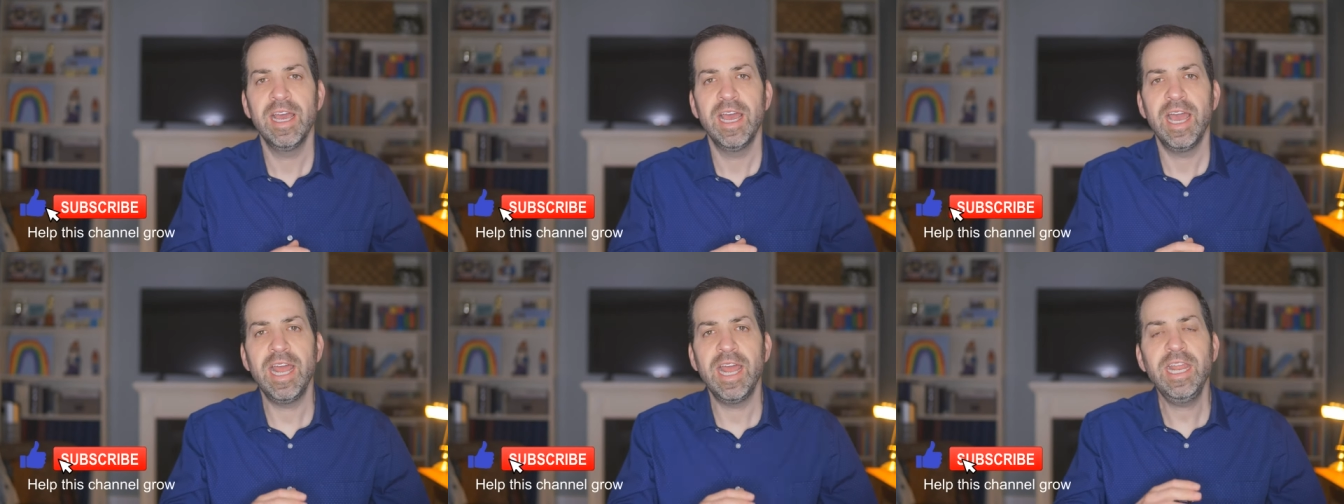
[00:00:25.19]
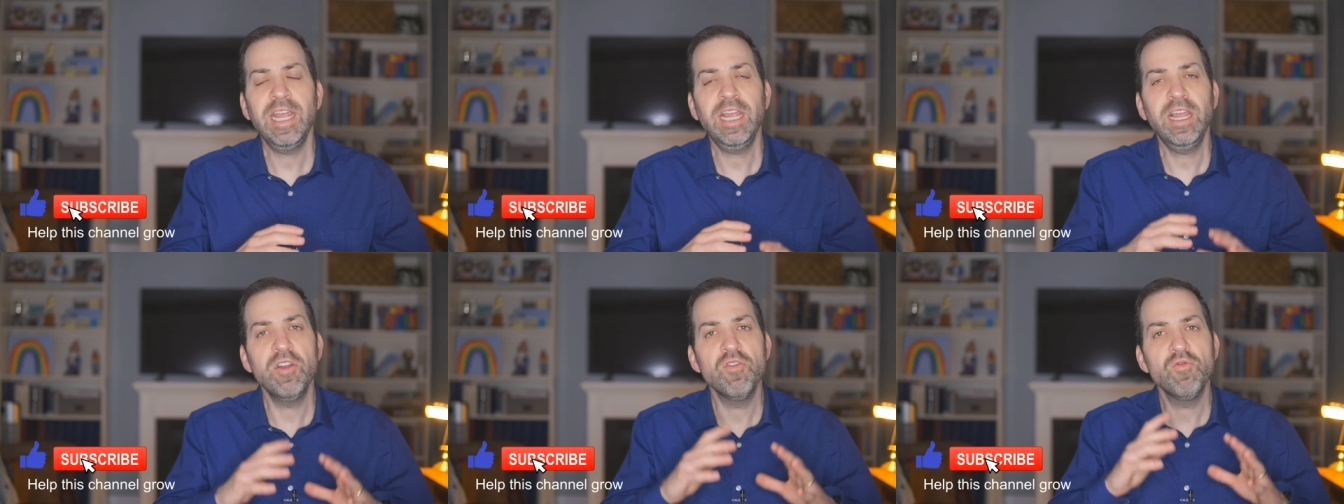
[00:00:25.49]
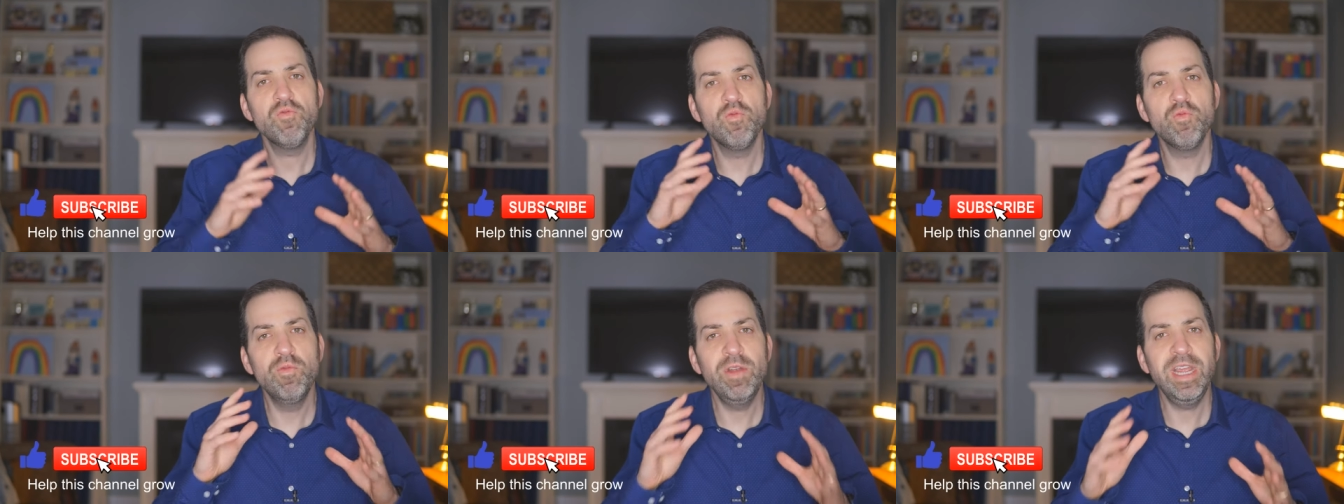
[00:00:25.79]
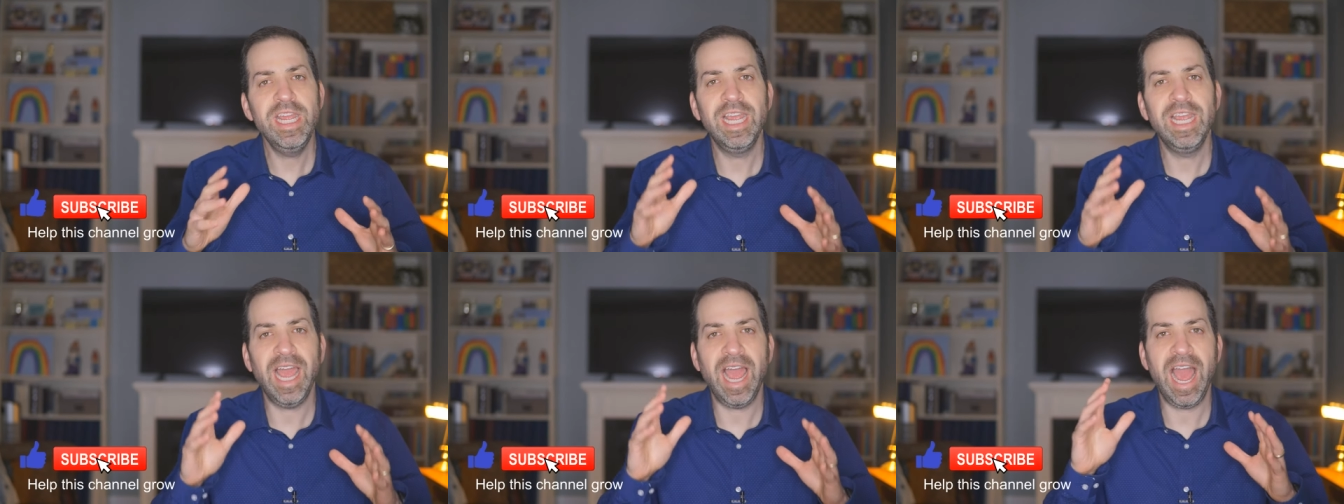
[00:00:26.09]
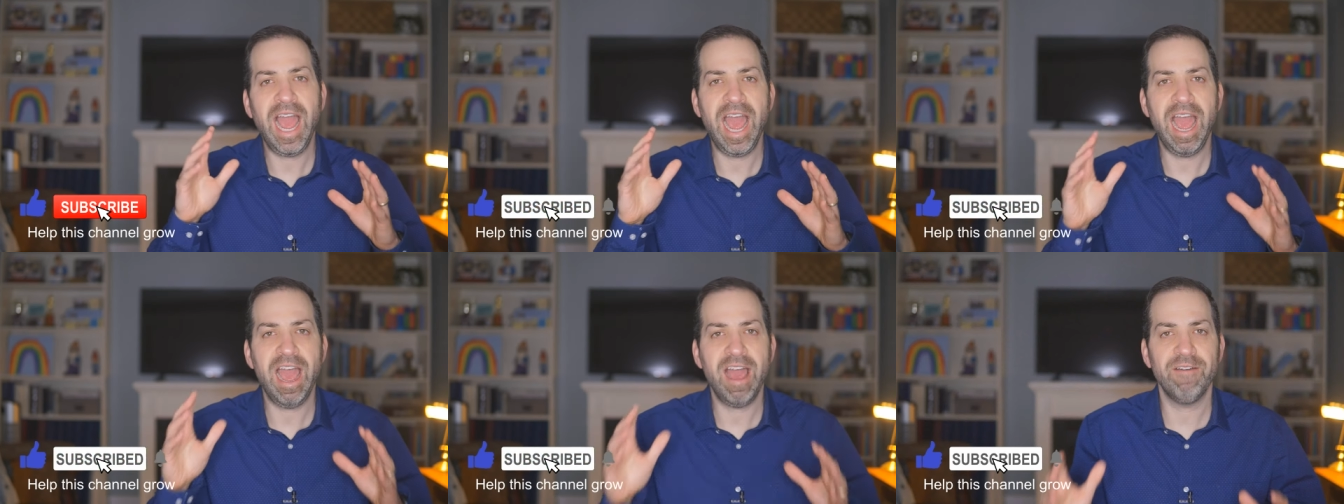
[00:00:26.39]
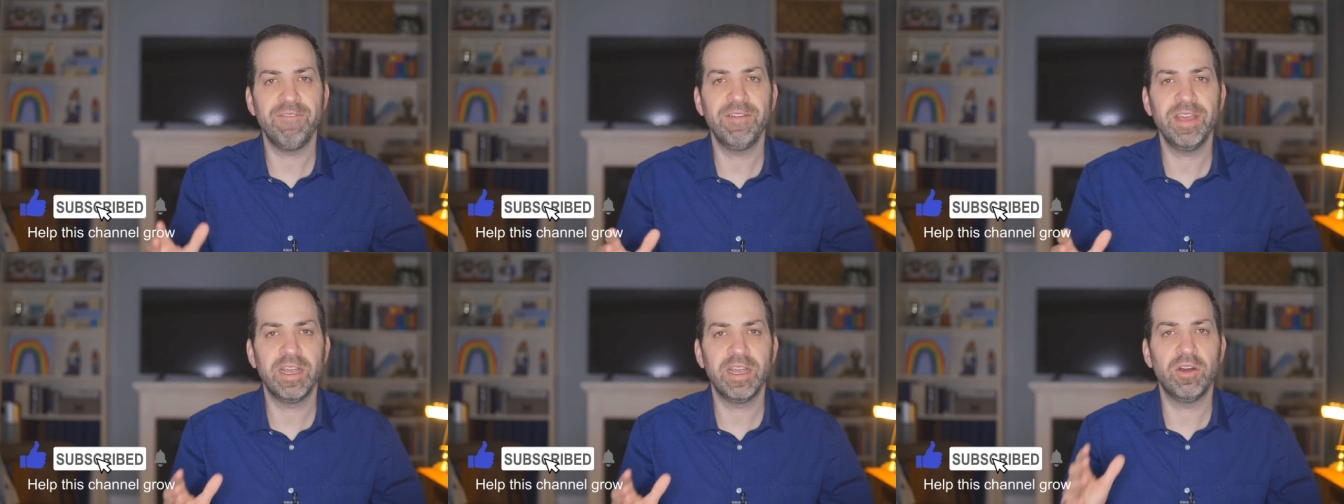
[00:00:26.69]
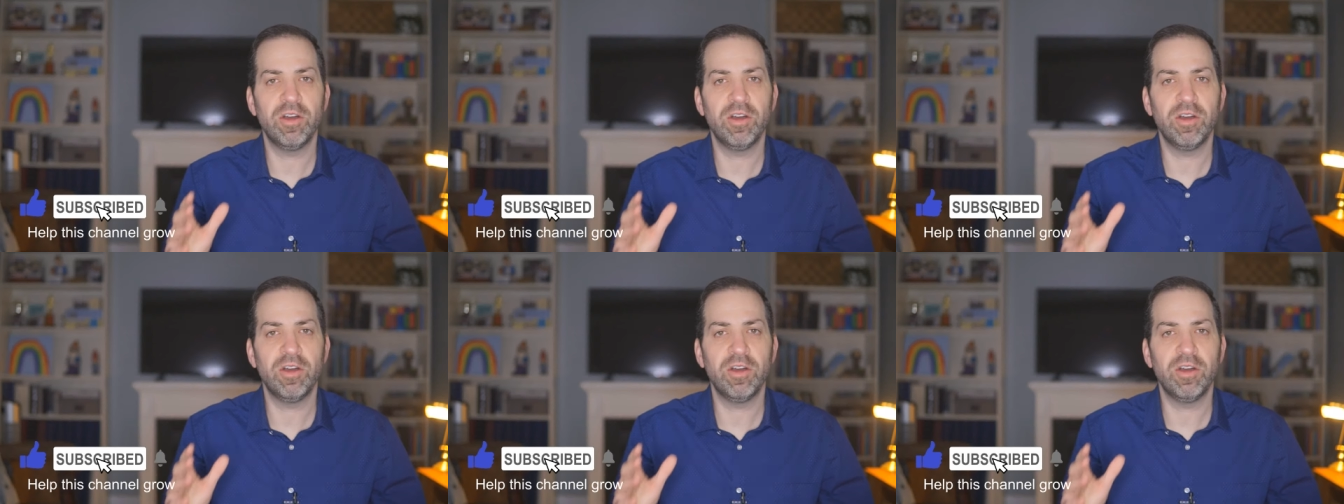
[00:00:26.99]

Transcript: and it can wreak havoc